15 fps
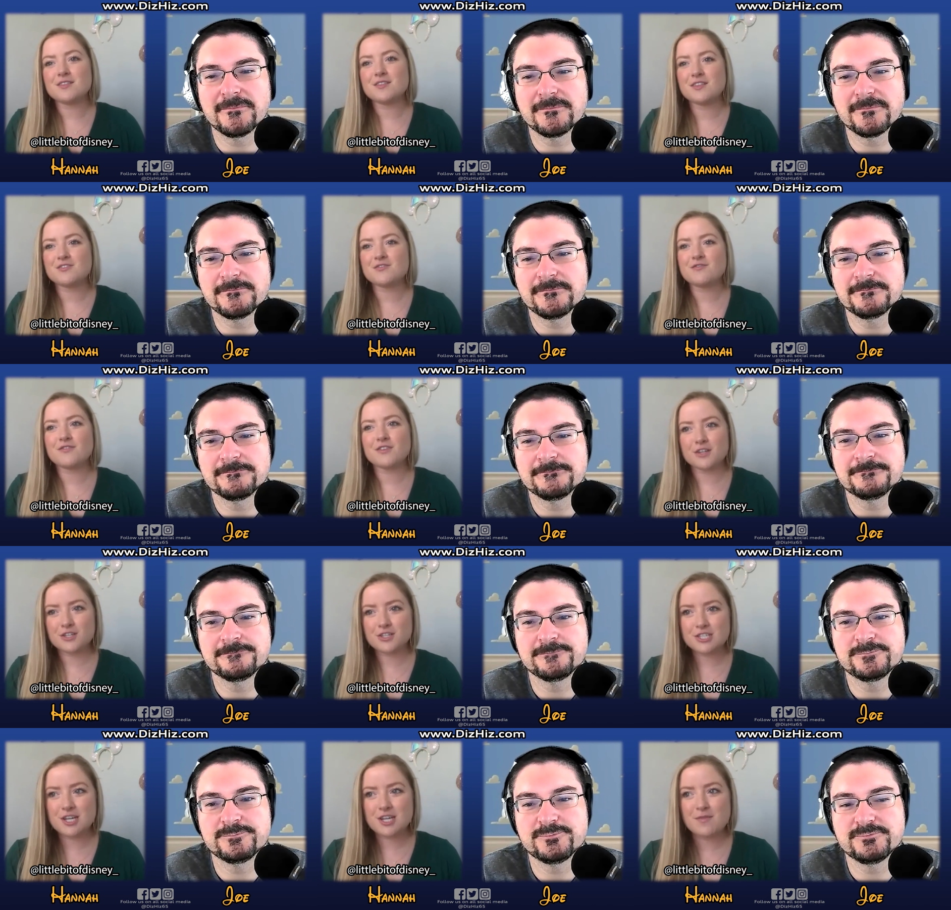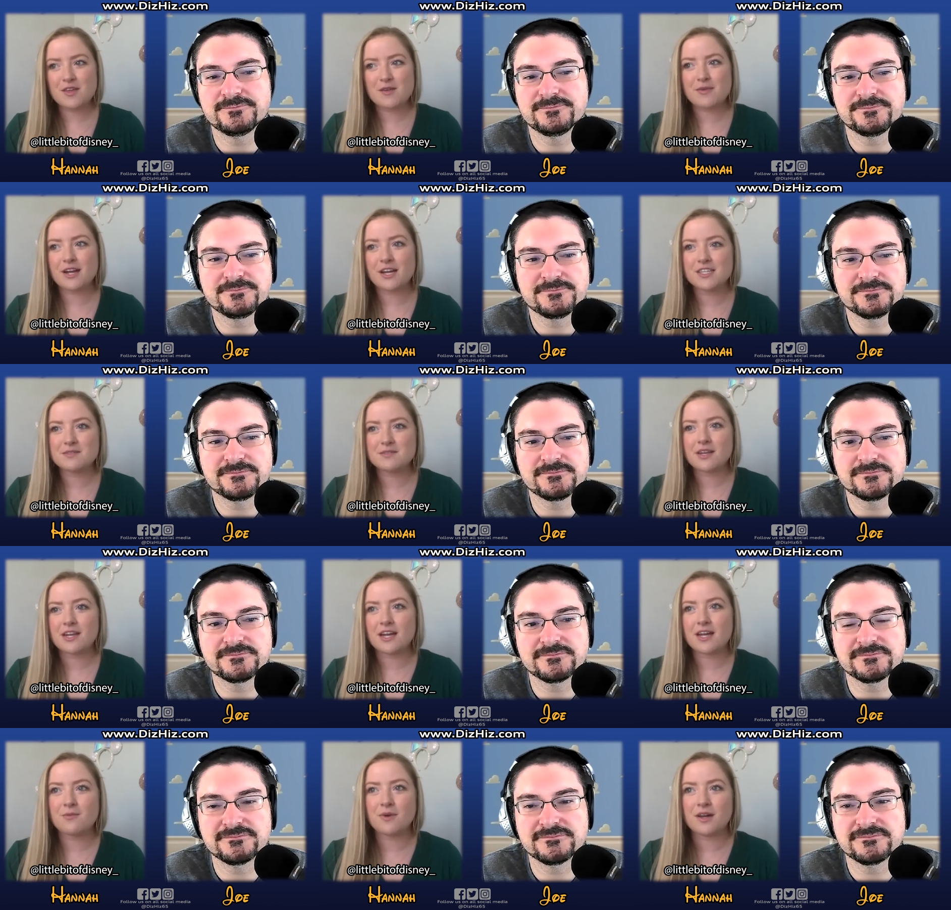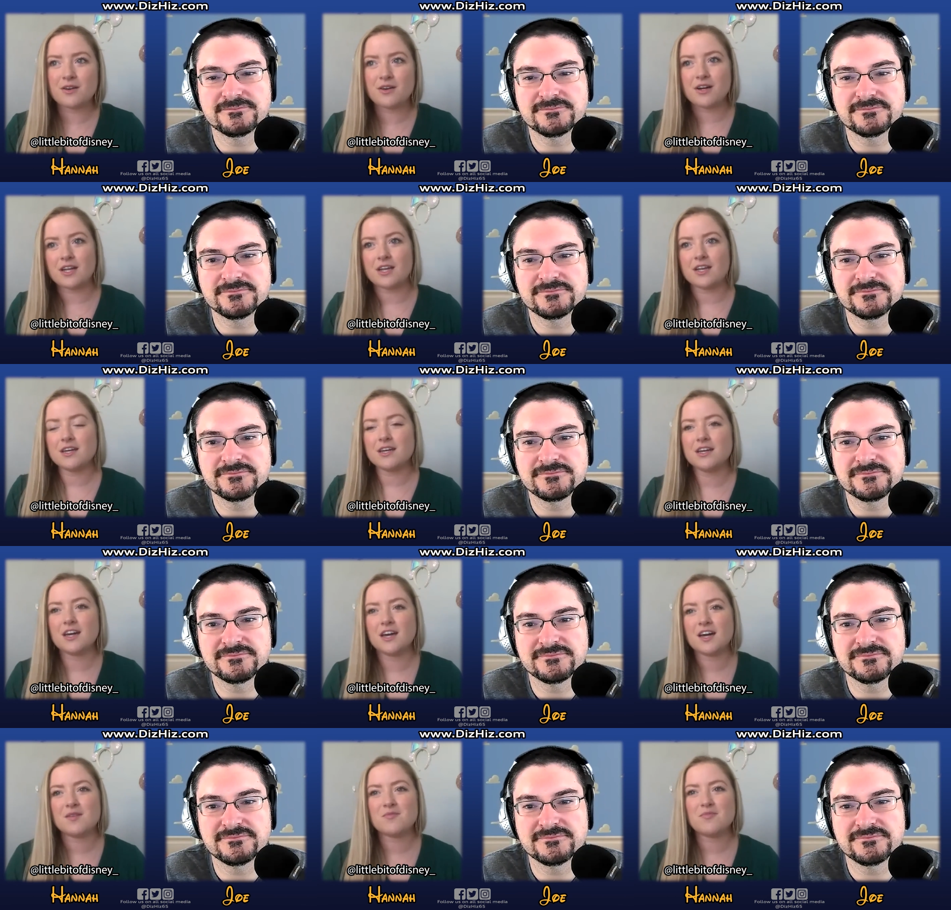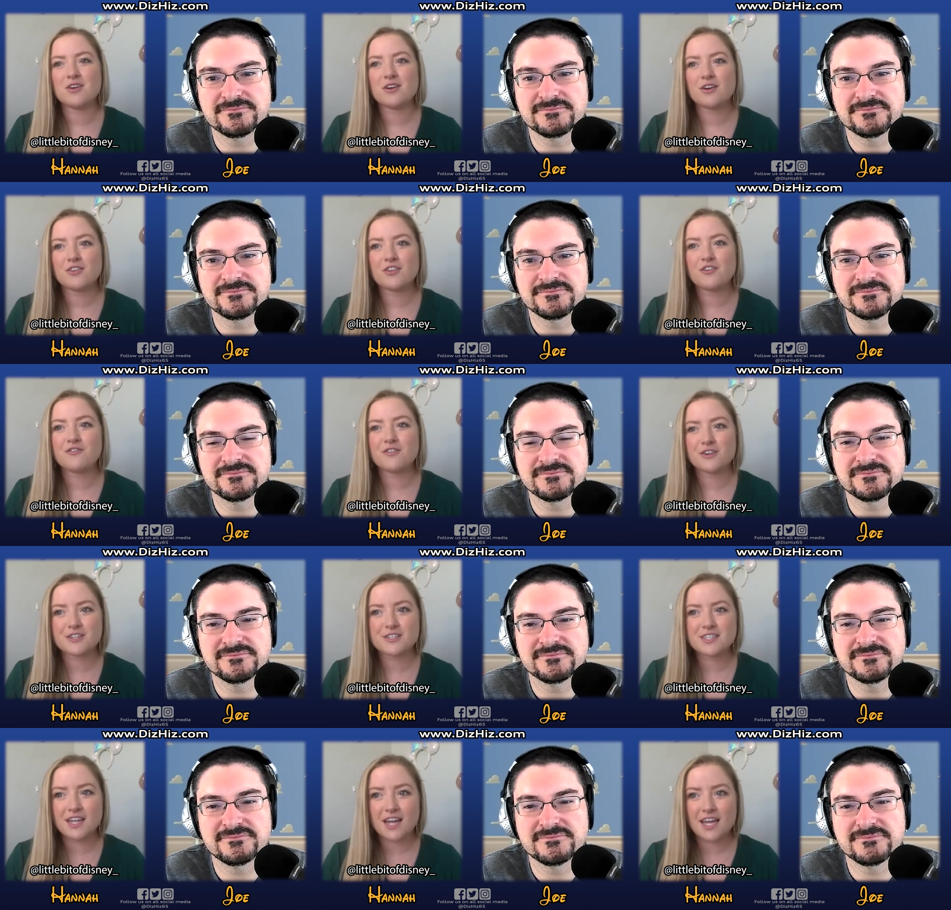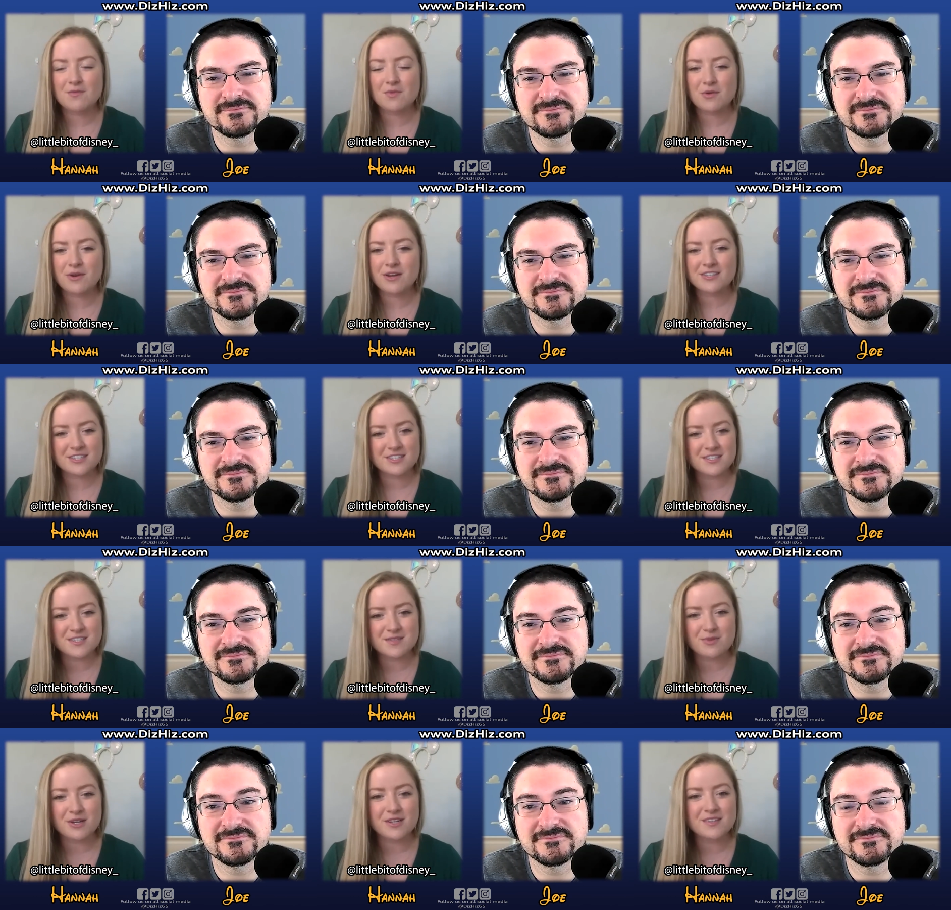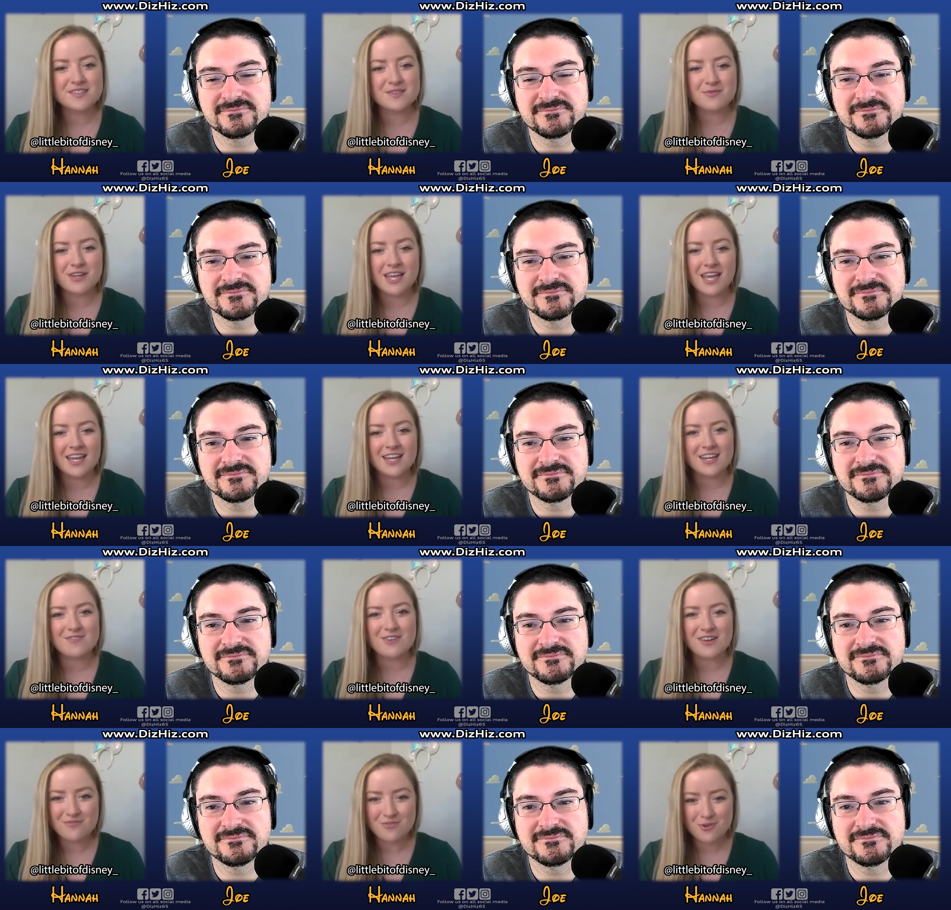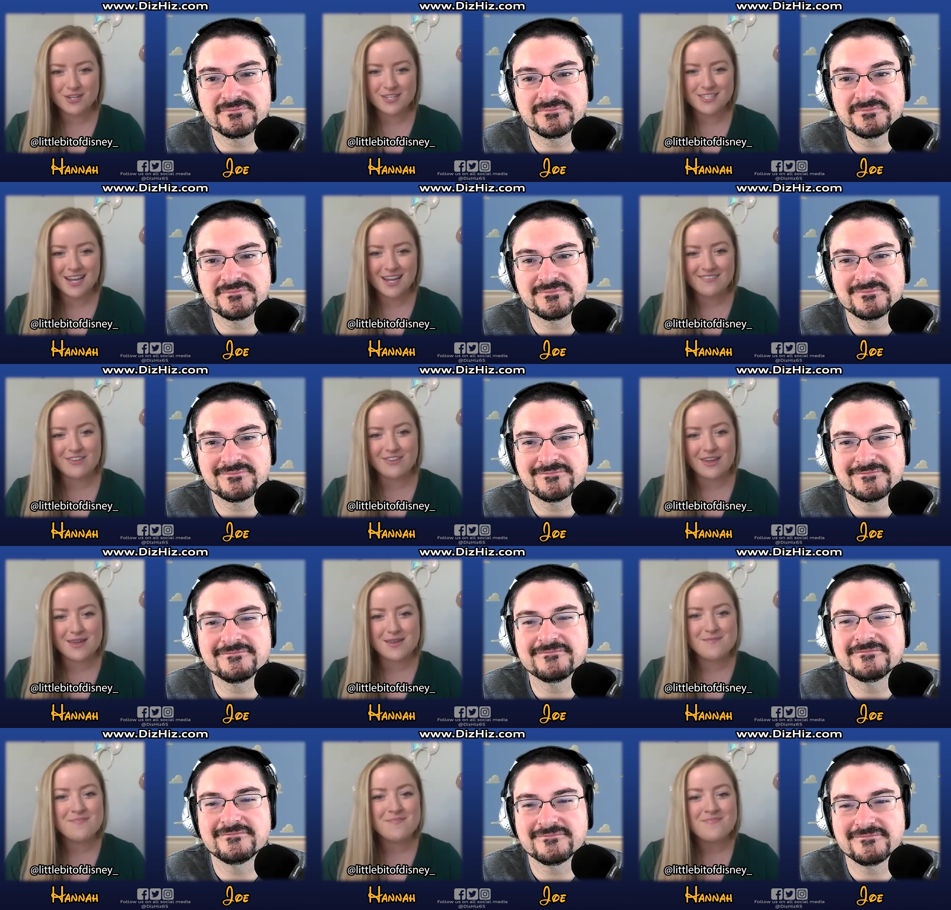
Speaker 1: the first trip that my husband and I went on, um, the first night we were in Disney Springs and we ate at Rainforest Cafe,